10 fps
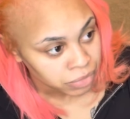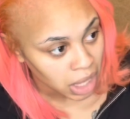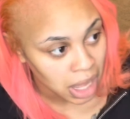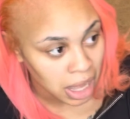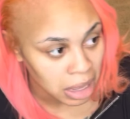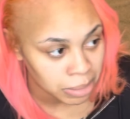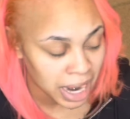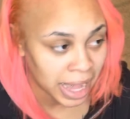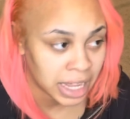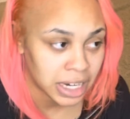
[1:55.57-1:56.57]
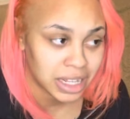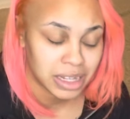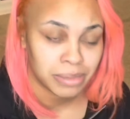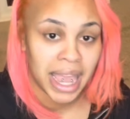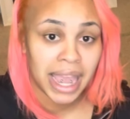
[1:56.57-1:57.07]
And I ended
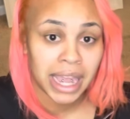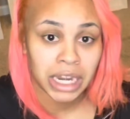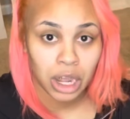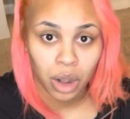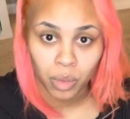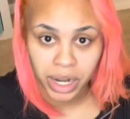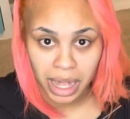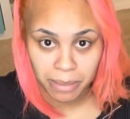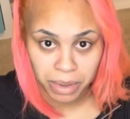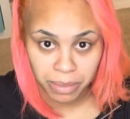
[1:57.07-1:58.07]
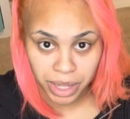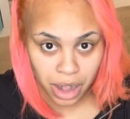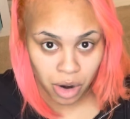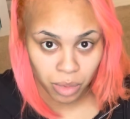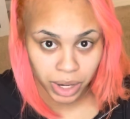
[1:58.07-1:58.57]
up adding on one of their
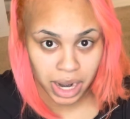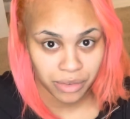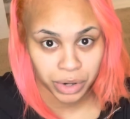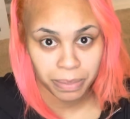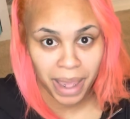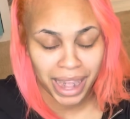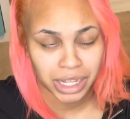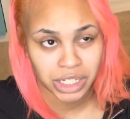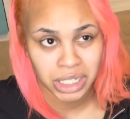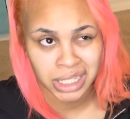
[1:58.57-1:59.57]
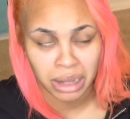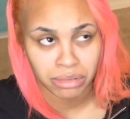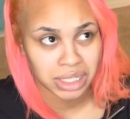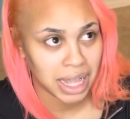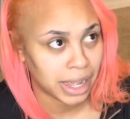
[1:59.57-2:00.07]
BBL recovery packages that
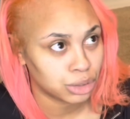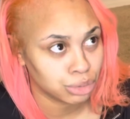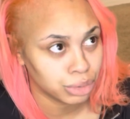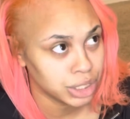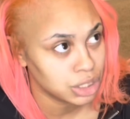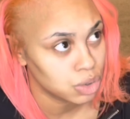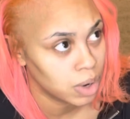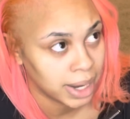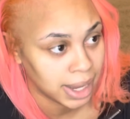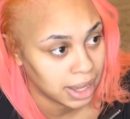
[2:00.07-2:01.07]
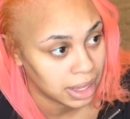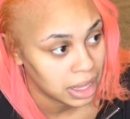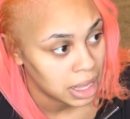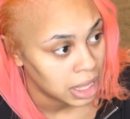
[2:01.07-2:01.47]
was like $320.